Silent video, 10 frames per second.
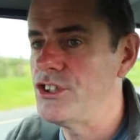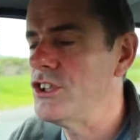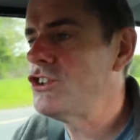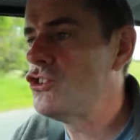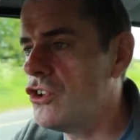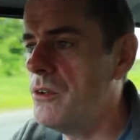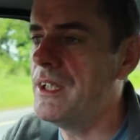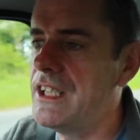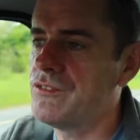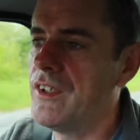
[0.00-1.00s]
He's just
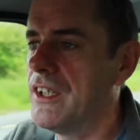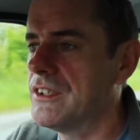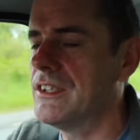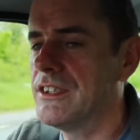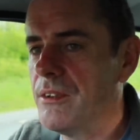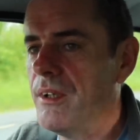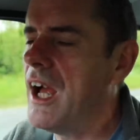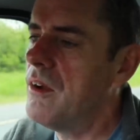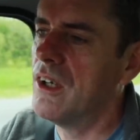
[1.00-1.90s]
drumming his fingers on his terminal.